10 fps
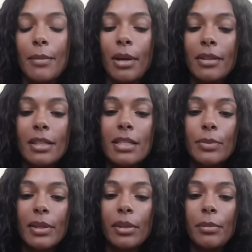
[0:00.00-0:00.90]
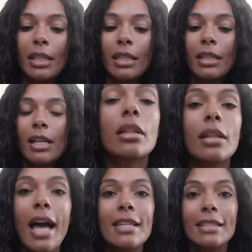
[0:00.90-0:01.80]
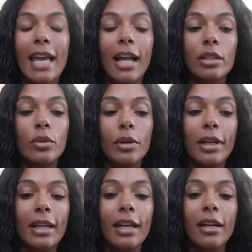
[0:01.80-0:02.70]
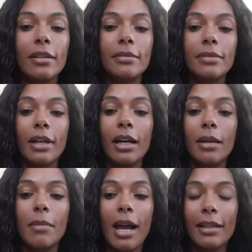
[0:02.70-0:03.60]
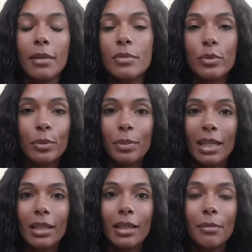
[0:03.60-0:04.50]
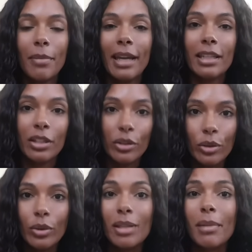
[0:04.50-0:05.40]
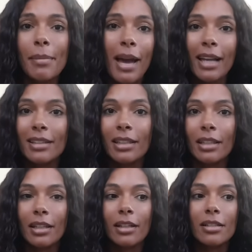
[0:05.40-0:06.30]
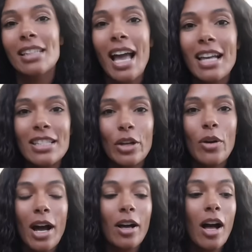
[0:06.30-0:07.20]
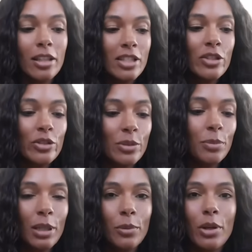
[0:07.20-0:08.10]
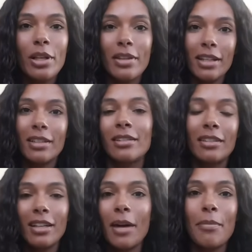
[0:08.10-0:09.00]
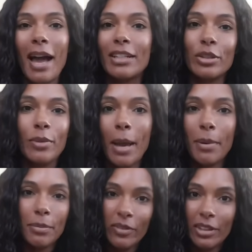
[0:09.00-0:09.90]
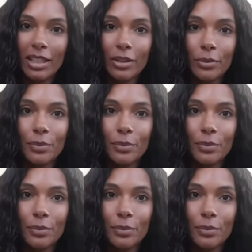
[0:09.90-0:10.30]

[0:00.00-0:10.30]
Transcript: I brought this with me. The last category of items would be my canoe and my paddling gear. Yeah, so I'll insert some B-roll and then come back to wrap up the video.